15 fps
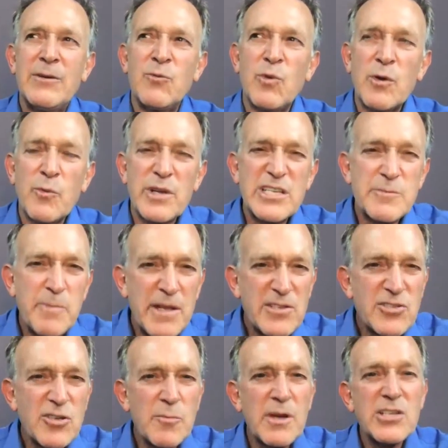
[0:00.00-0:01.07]
when we spend
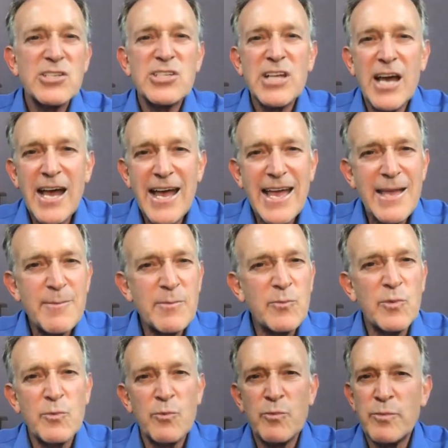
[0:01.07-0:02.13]
so much
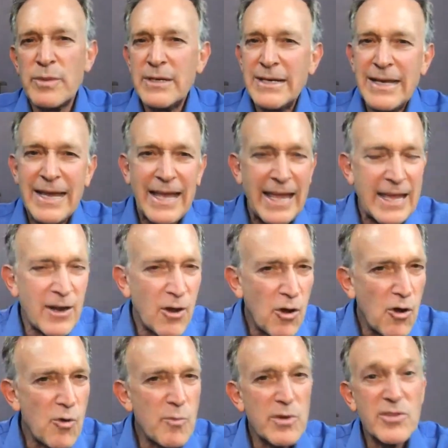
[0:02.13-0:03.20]
time at
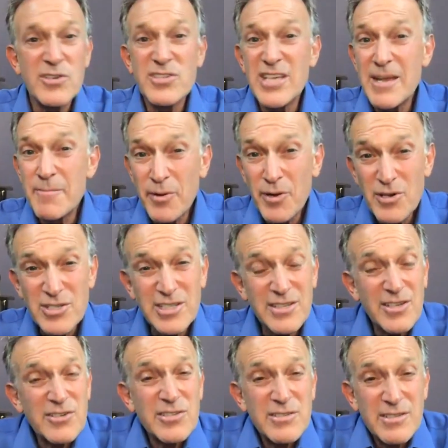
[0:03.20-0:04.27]
home with the same person,
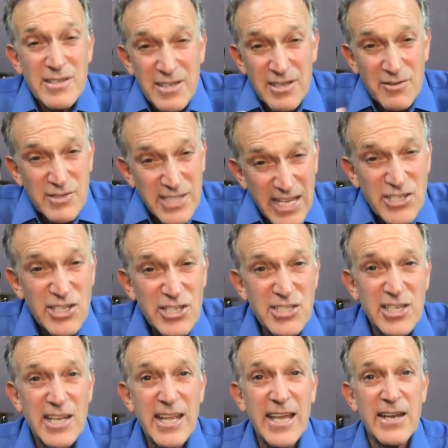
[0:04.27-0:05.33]
there's, you know, tensions
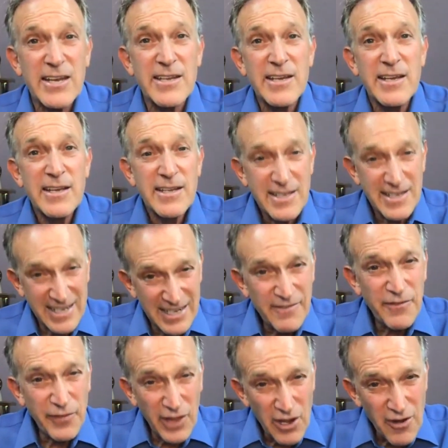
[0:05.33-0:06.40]
can get, can
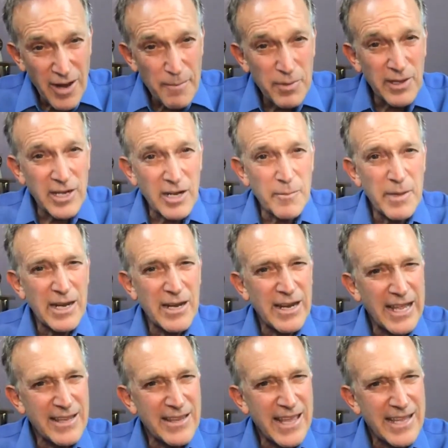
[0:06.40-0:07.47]
flare up a little bit.
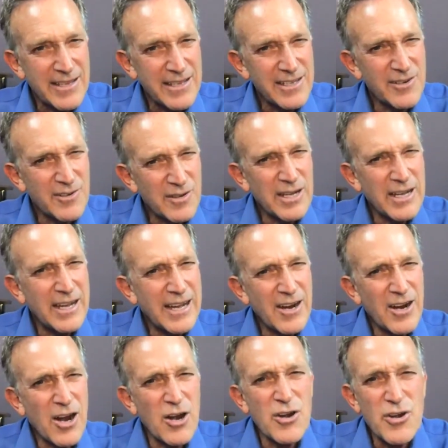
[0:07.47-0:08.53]
And they, you know,
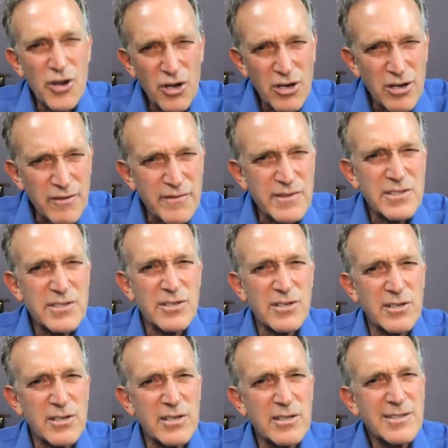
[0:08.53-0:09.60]
our, our nerves
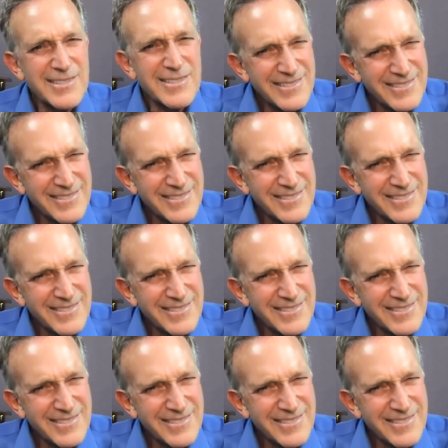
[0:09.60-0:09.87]
are,